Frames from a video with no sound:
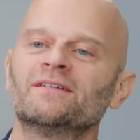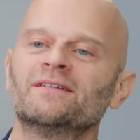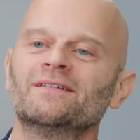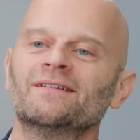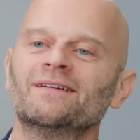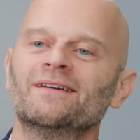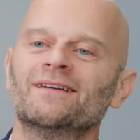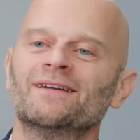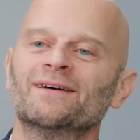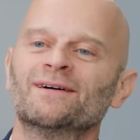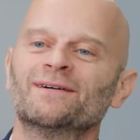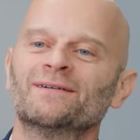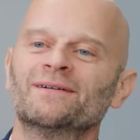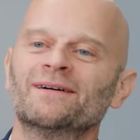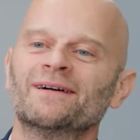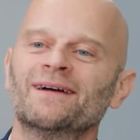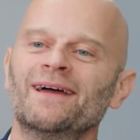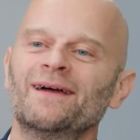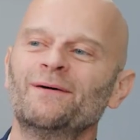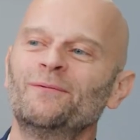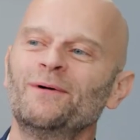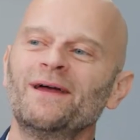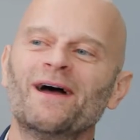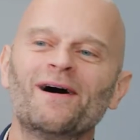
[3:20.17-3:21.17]

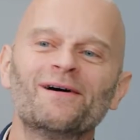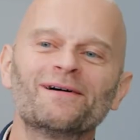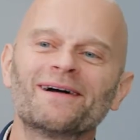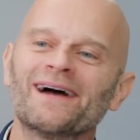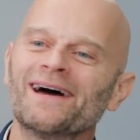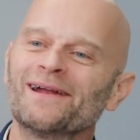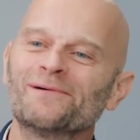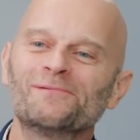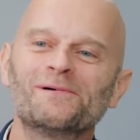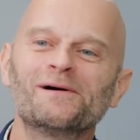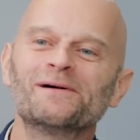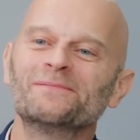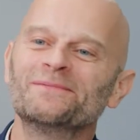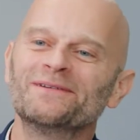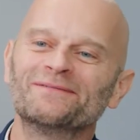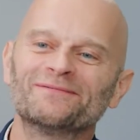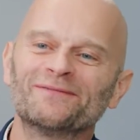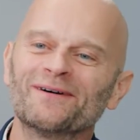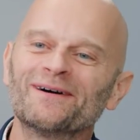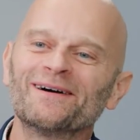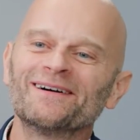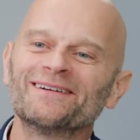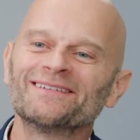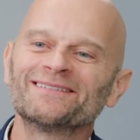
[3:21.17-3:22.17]
And we all kind of want to be
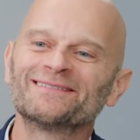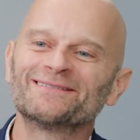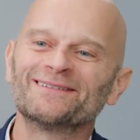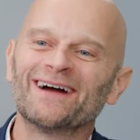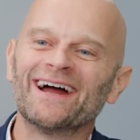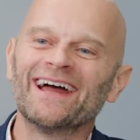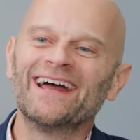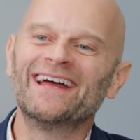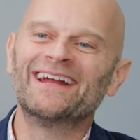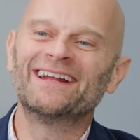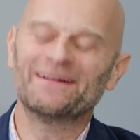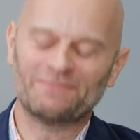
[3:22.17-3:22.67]
first, right?